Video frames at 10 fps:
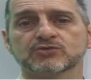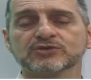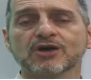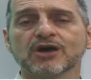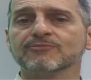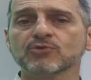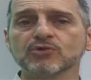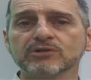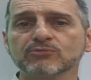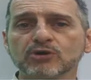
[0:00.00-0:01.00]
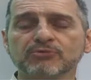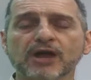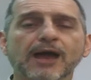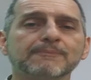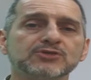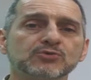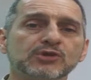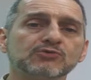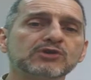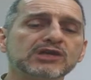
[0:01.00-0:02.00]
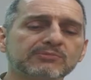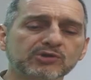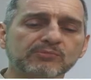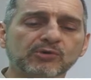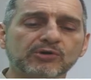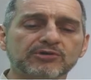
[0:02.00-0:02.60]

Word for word: you solve more and more problems, you agree on more and more,